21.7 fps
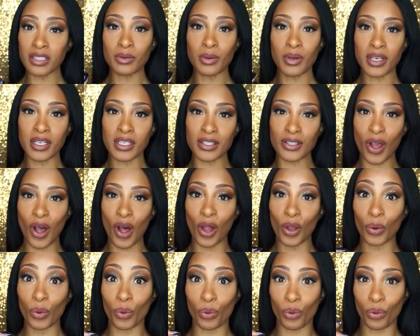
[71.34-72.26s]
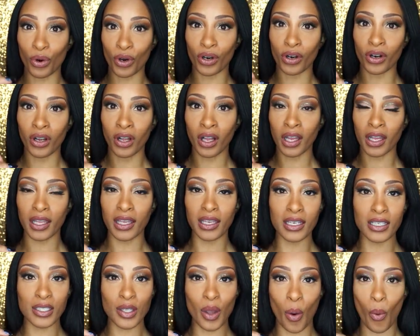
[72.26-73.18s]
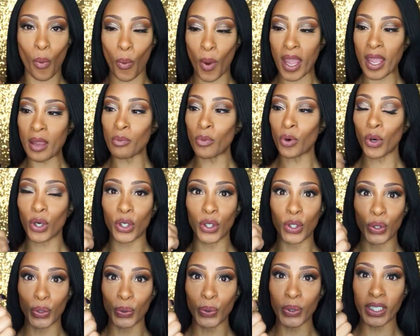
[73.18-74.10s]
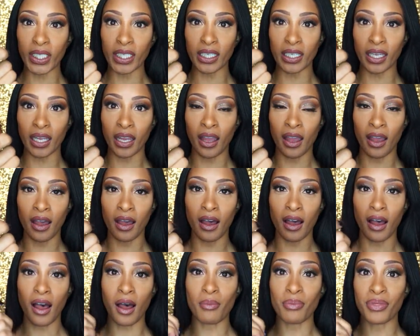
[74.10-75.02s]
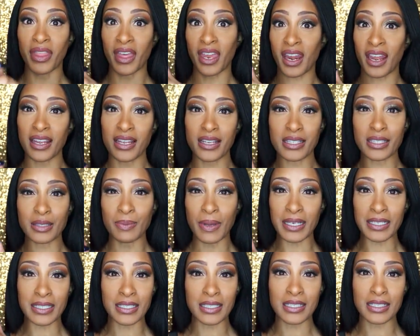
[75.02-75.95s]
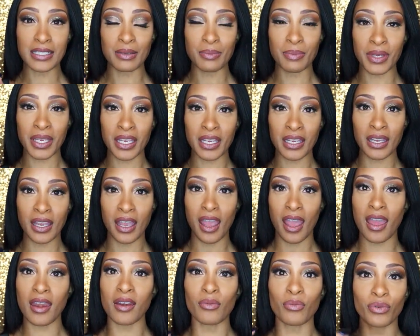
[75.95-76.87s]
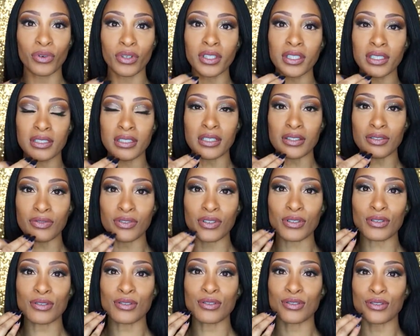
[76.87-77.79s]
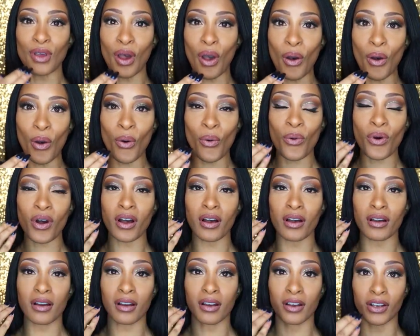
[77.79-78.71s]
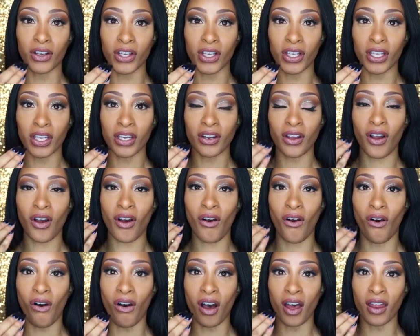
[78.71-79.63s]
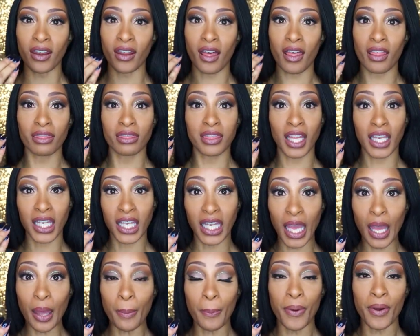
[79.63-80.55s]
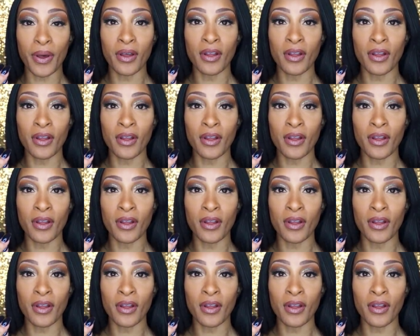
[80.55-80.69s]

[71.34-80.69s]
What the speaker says: This one is called Whirl. It is way more nudie than I expected it to be, and it really does feel so good on the lip.